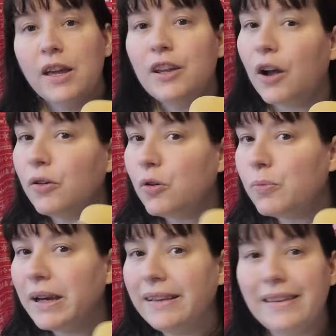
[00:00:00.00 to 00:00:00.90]
You don't
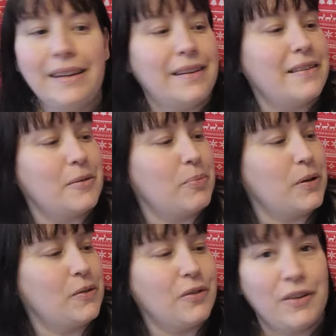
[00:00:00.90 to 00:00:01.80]
normally see desert
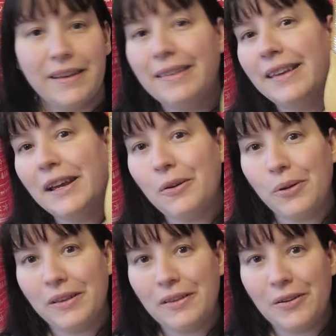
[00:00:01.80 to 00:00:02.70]
boots with like
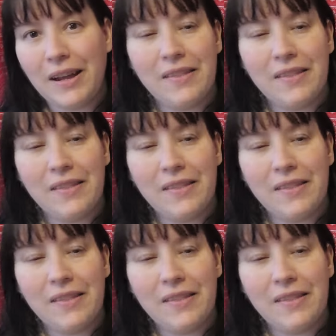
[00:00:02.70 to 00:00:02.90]
sequins on.